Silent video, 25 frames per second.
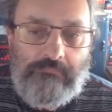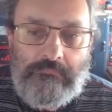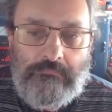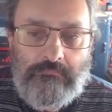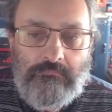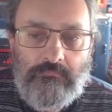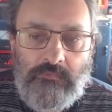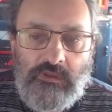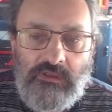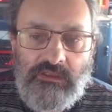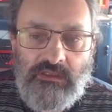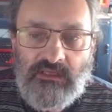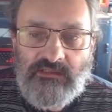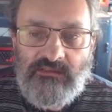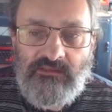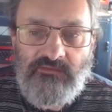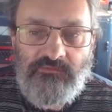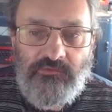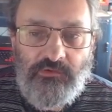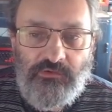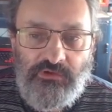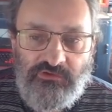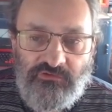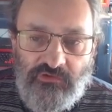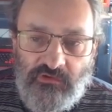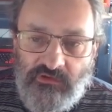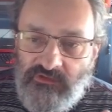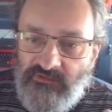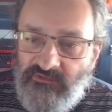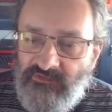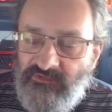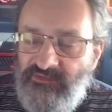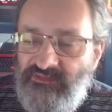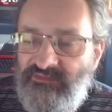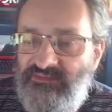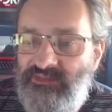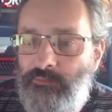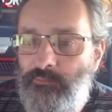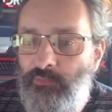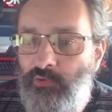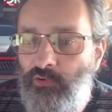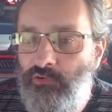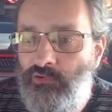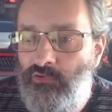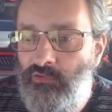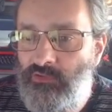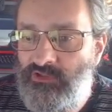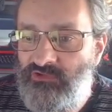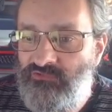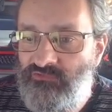Inactive collision is disable
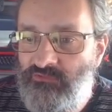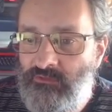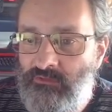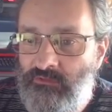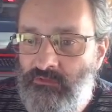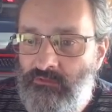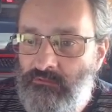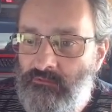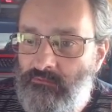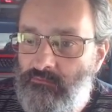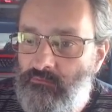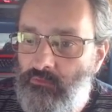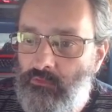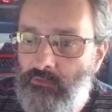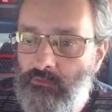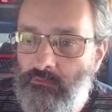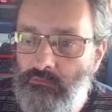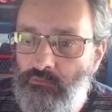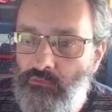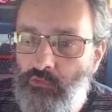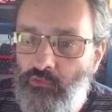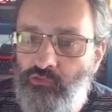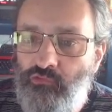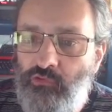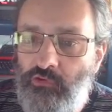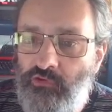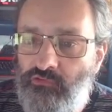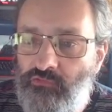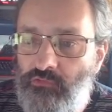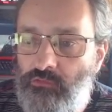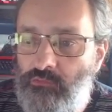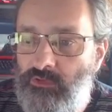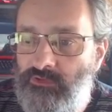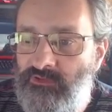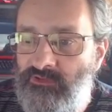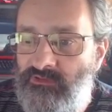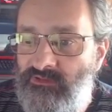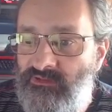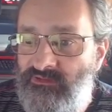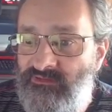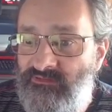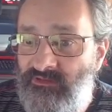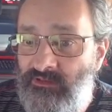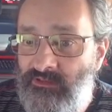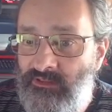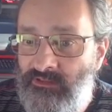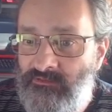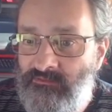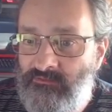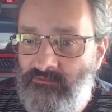collision, not quite sure what it is
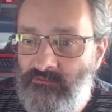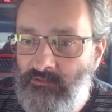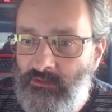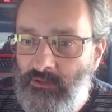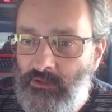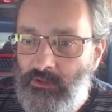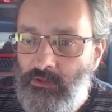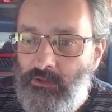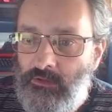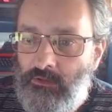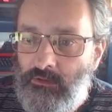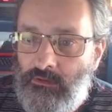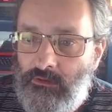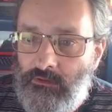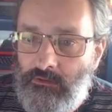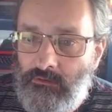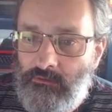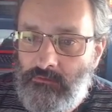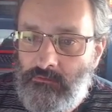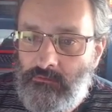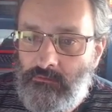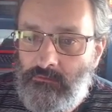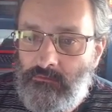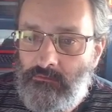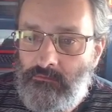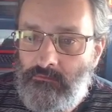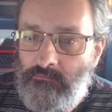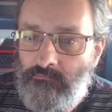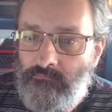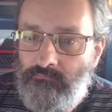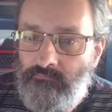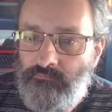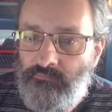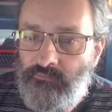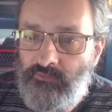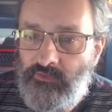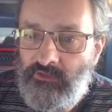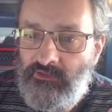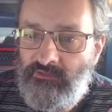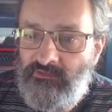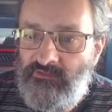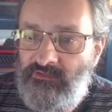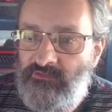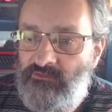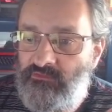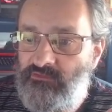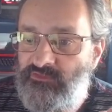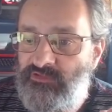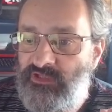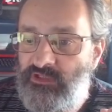at. Death
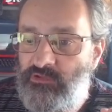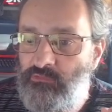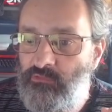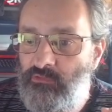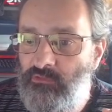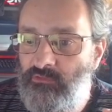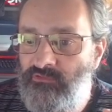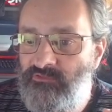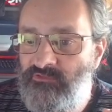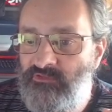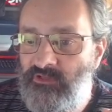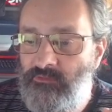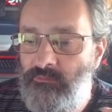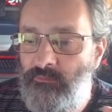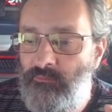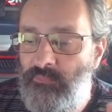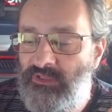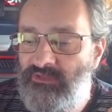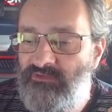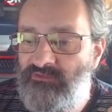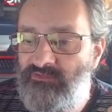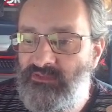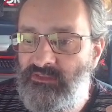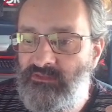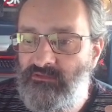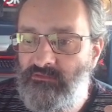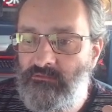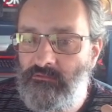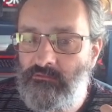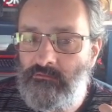is a sequence that makes it